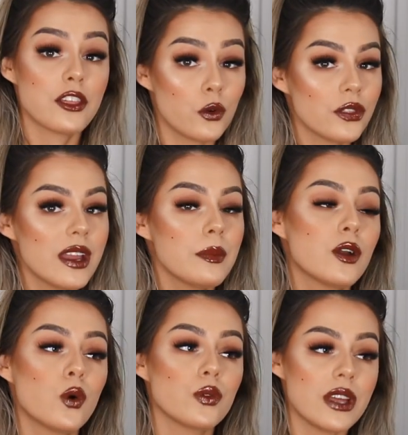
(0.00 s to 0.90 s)
I thought they would
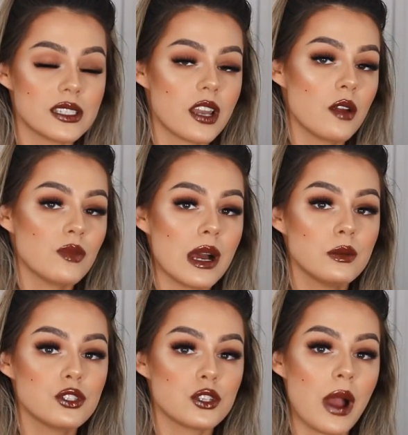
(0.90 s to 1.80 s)
be cool this time
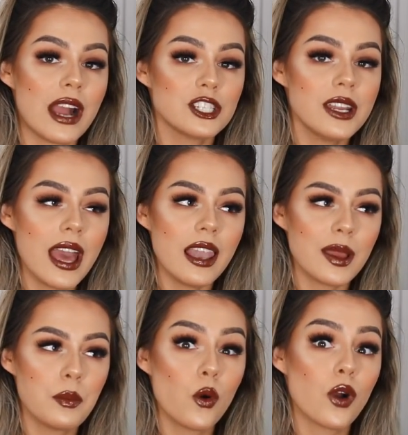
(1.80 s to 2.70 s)
round to actually get
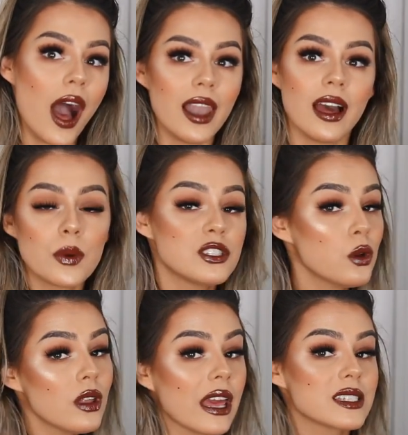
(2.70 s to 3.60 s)
like more color. We
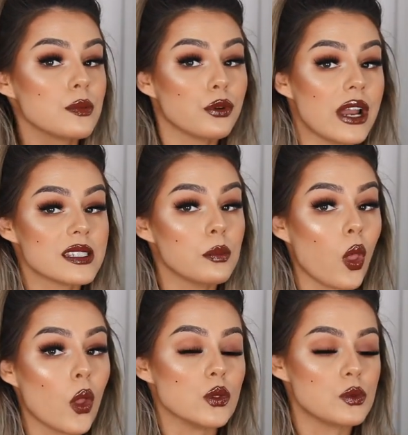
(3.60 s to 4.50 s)
still got like some brunettes and
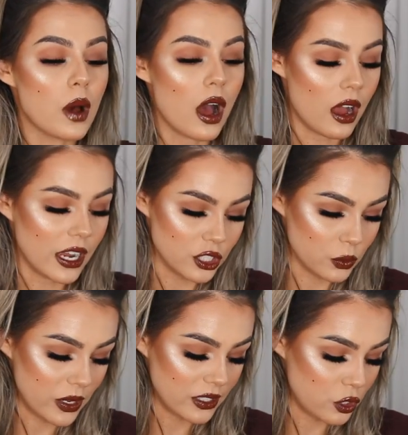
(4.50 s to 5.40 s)
blondes, but I
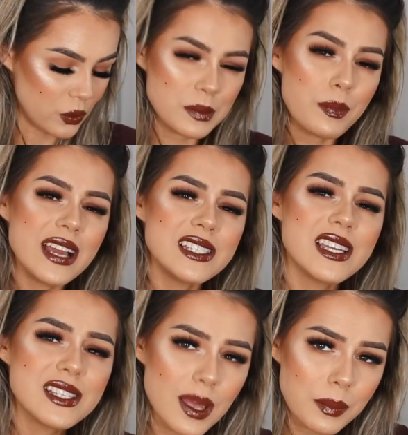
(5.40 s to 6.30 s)
just wanted to spice
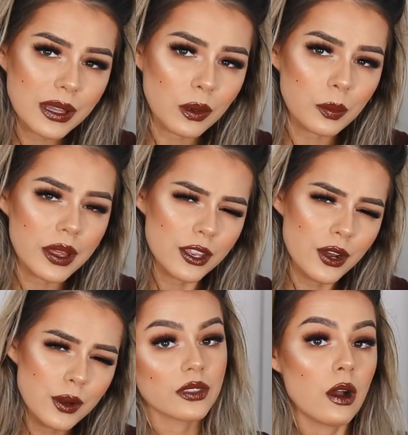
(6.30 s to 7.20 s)
things up a little bit, you
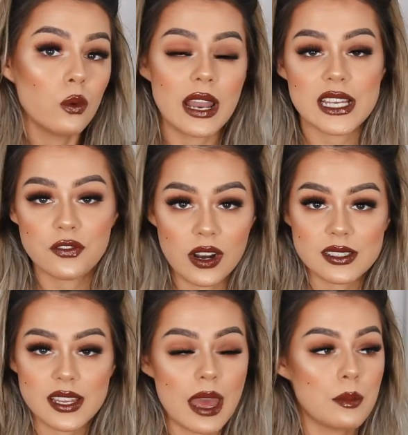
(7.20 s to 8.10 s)
know? They're all lace
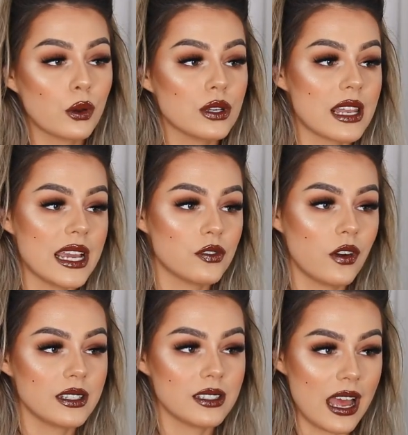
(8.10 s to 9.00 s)
fronts again, because lace
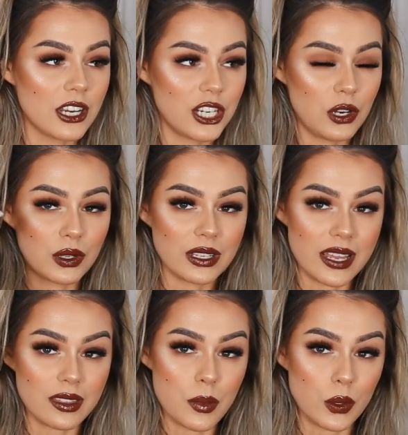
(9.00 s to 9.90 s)
front actually looked
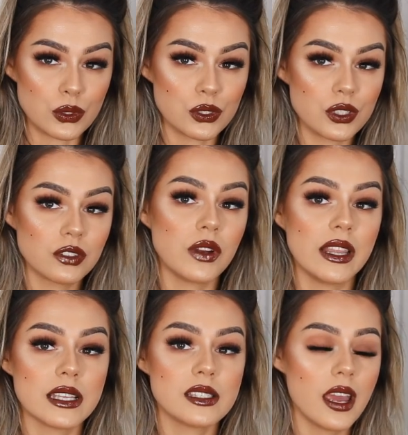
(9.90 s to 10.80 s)
like the most
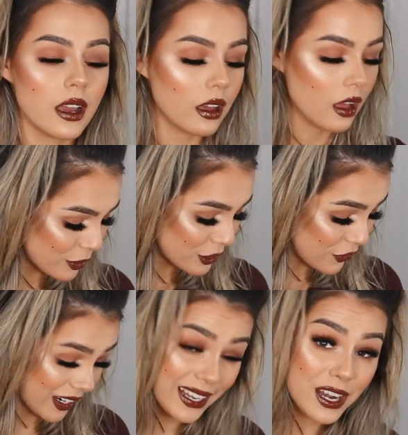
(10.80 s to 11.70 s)
realistic.
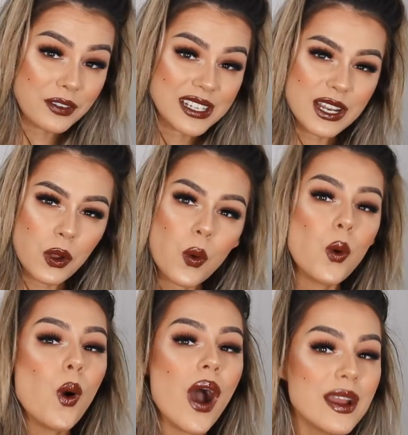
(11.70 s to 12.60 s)
Because funnily enough, I didn't
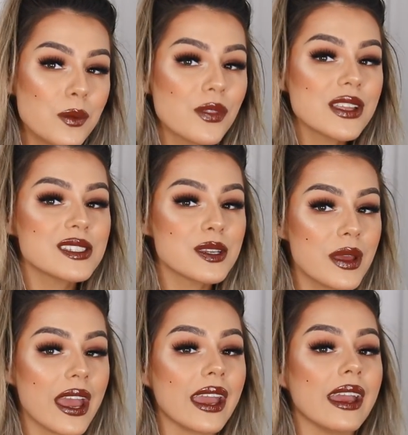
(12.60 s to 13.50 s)
quite want this to
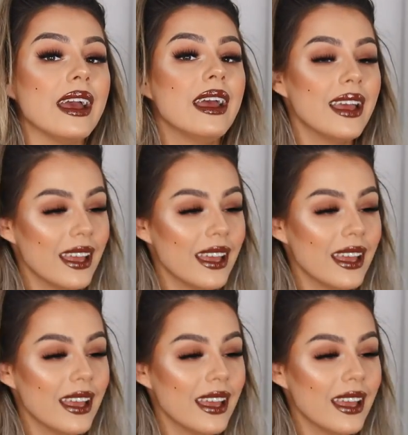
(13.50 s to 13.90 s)
be